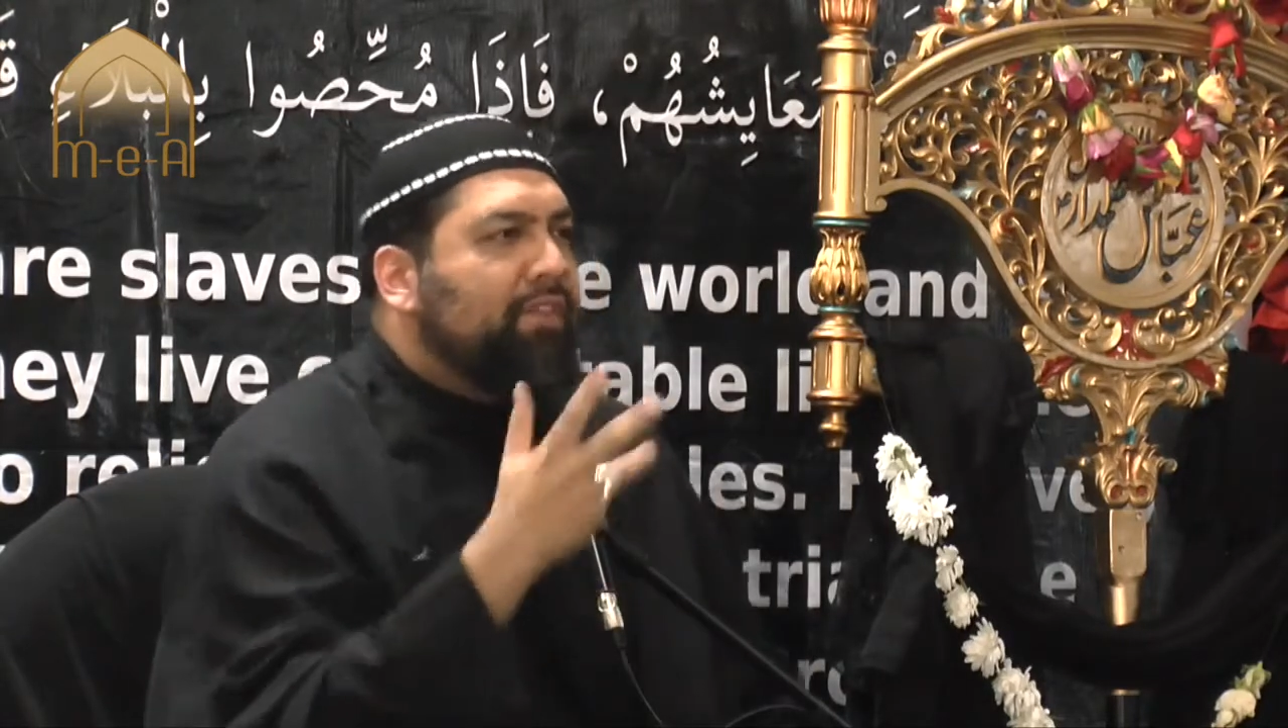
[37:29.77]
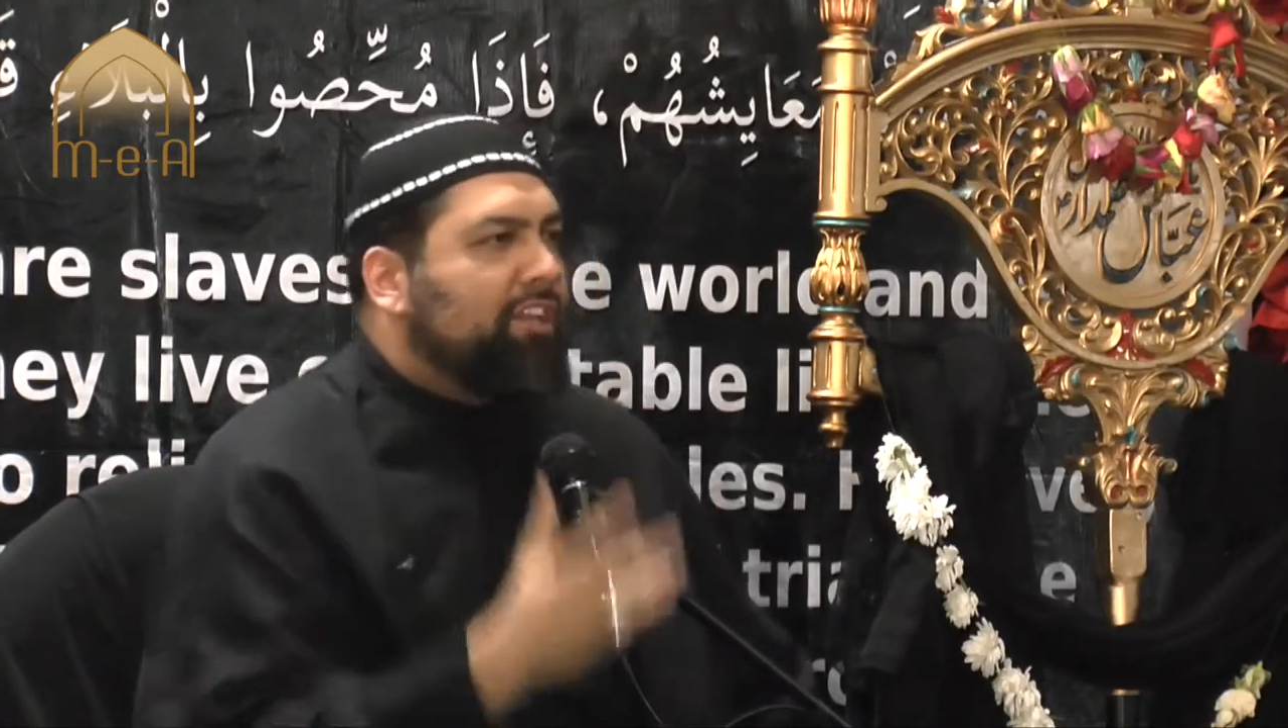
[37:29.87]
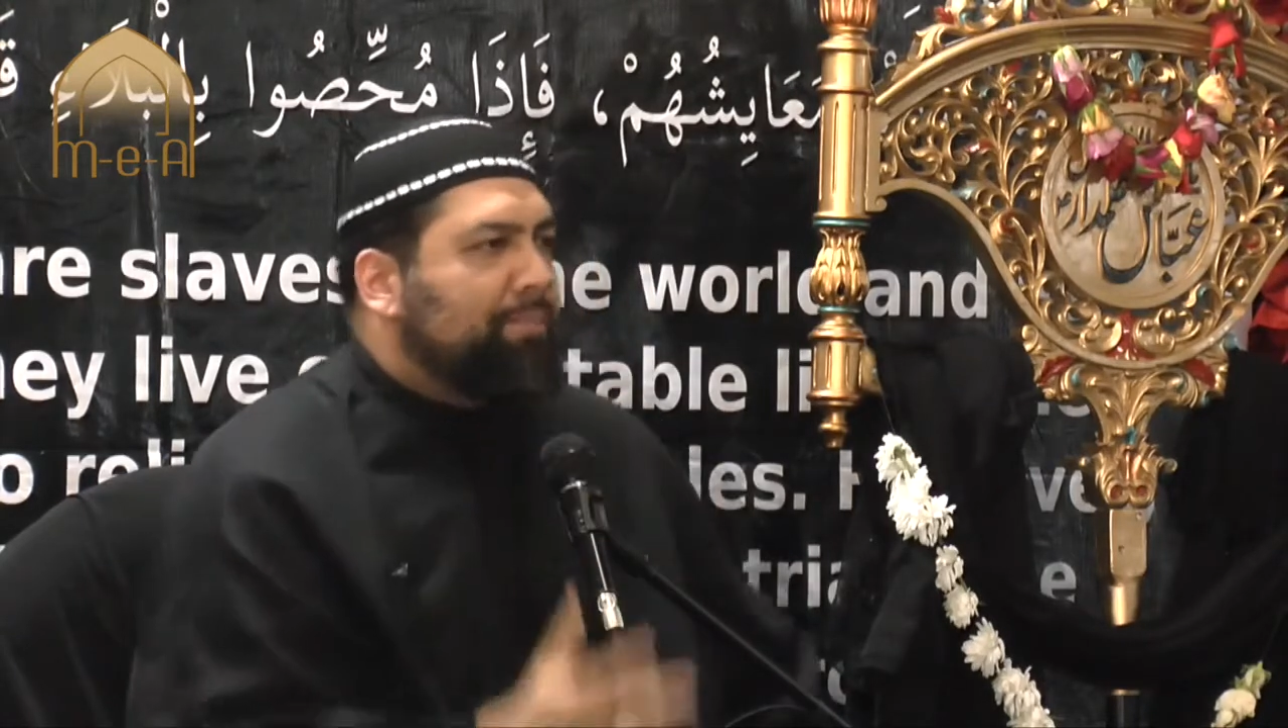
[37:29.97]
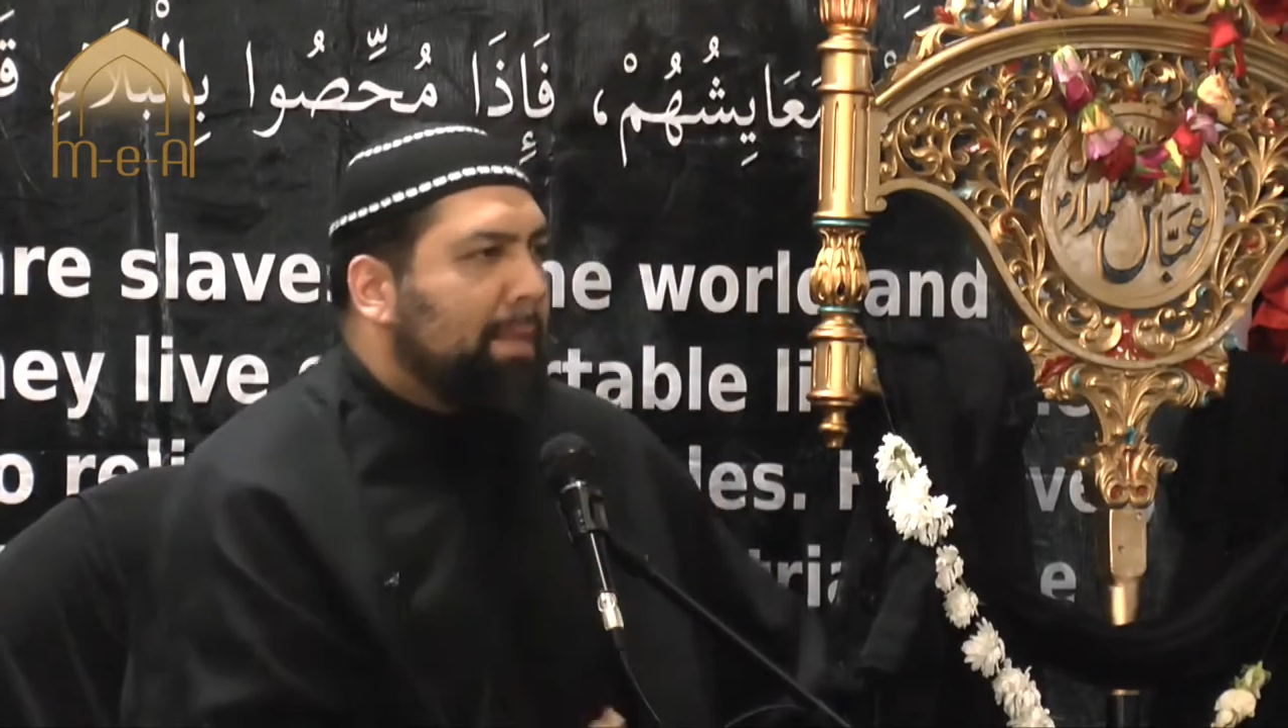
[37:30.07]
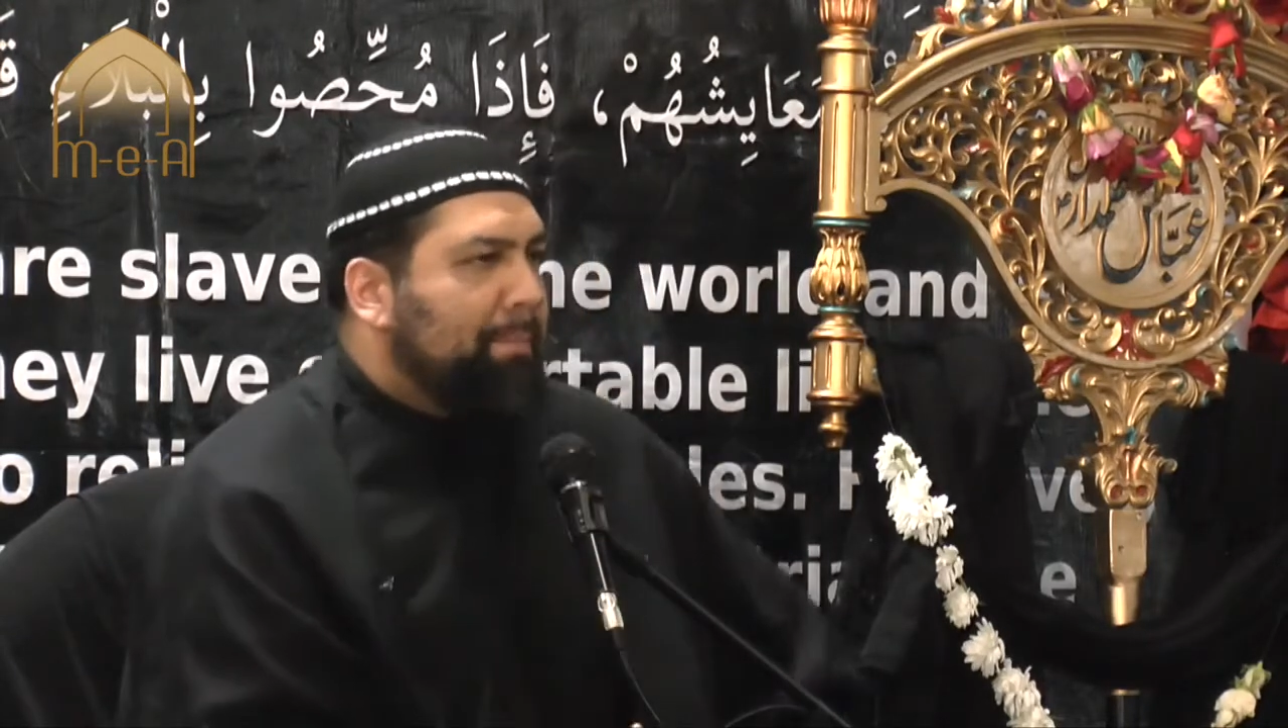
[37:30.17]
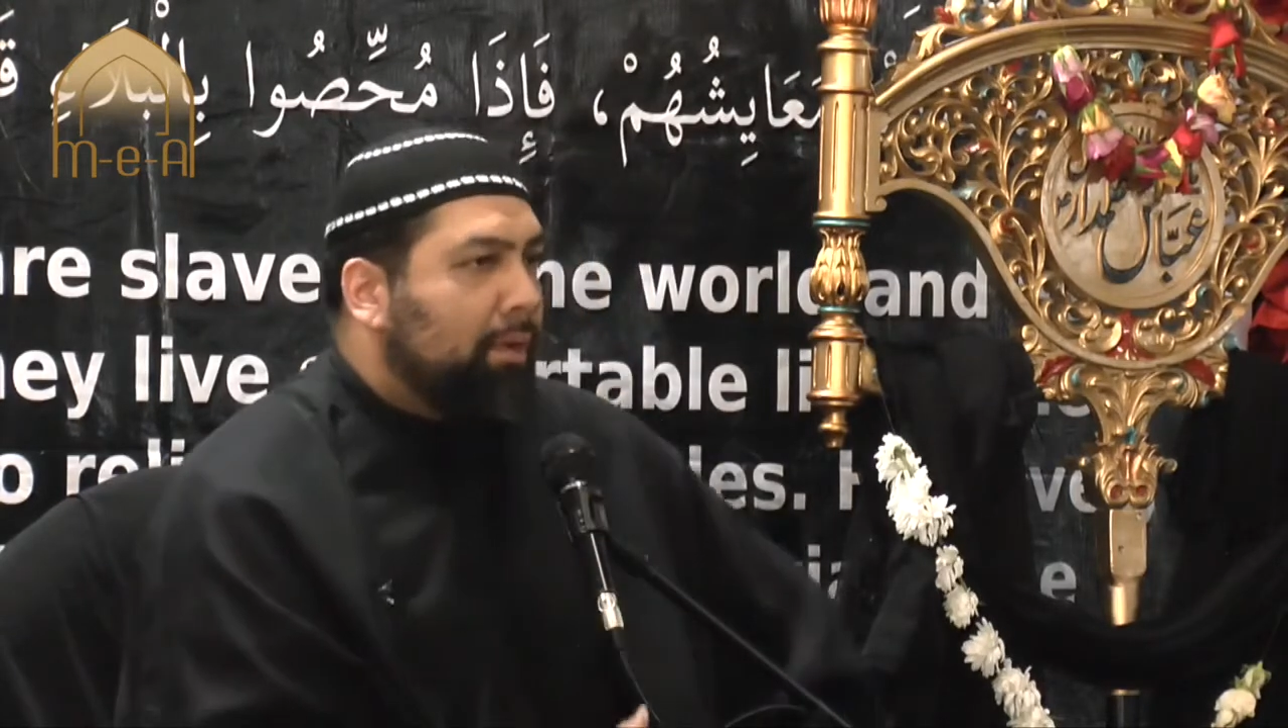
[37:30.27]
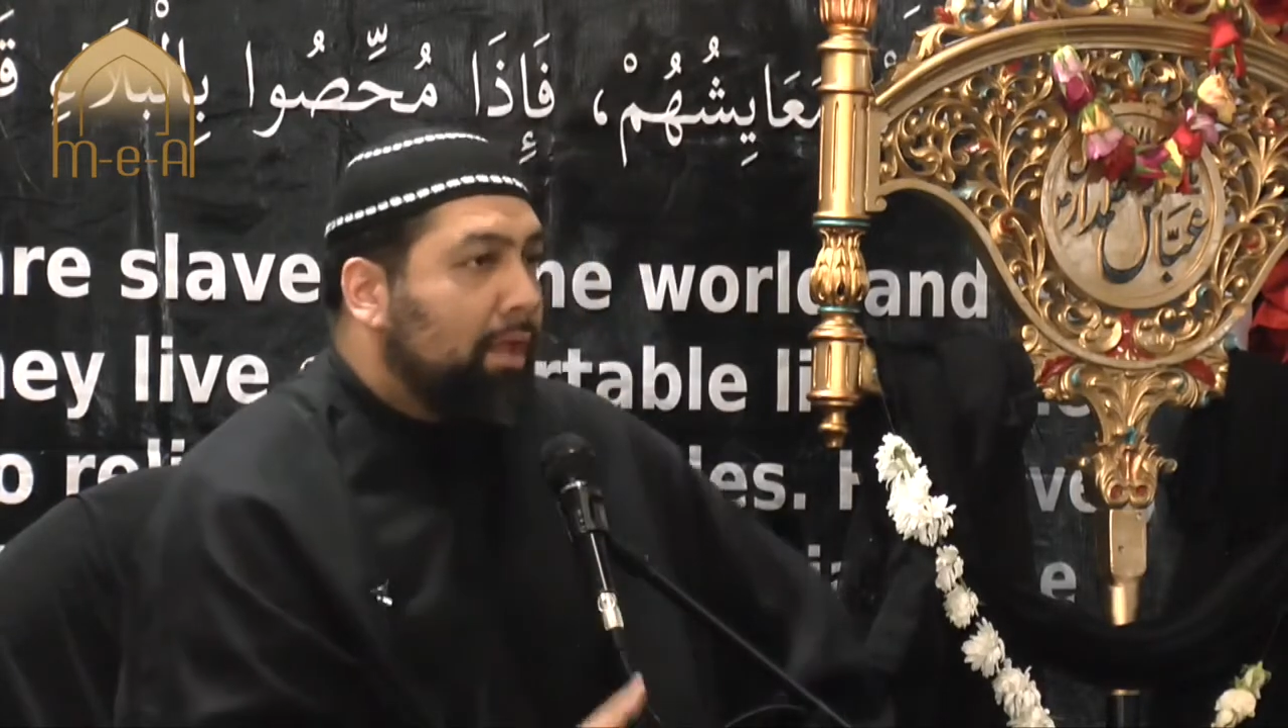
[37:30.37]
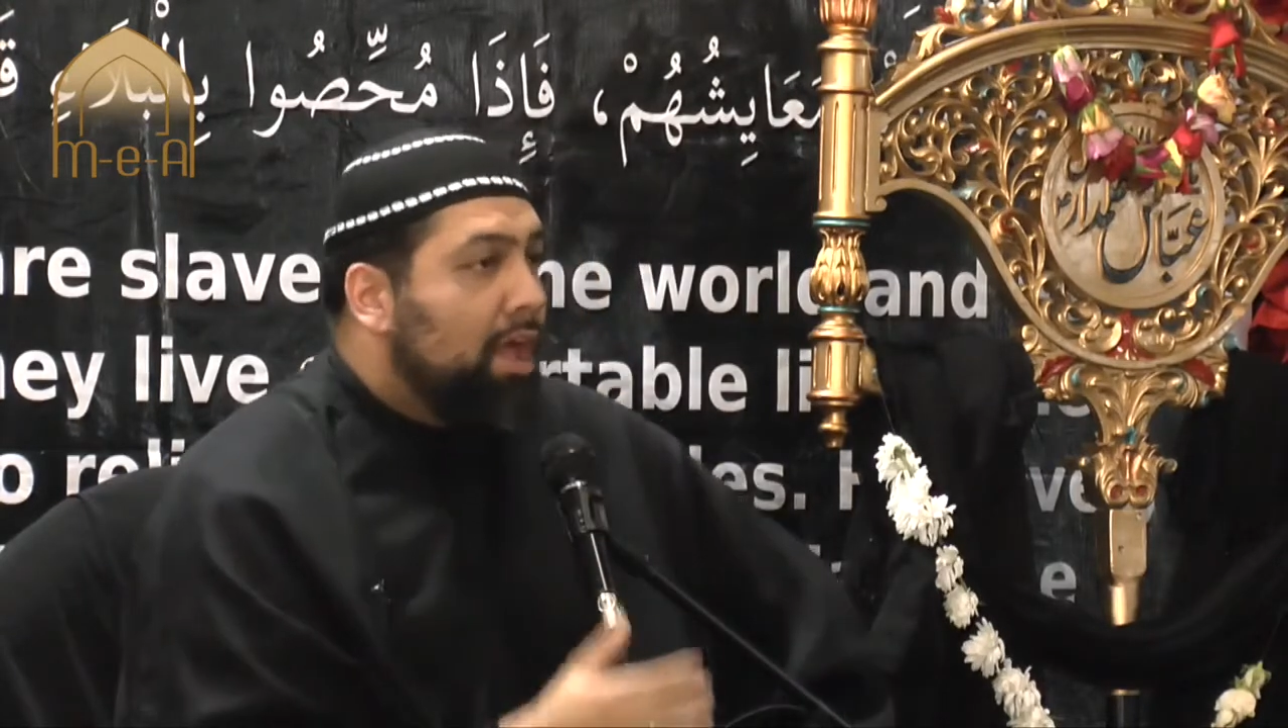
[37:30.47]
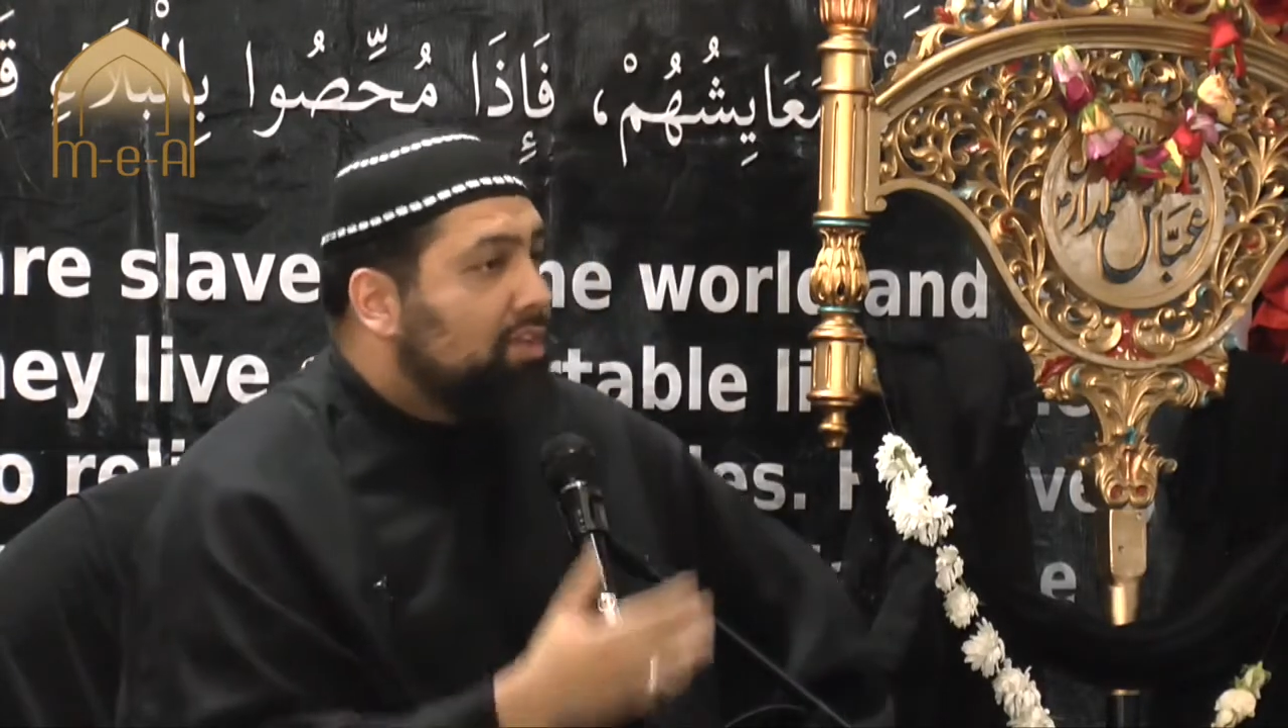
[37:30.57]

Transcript: these people?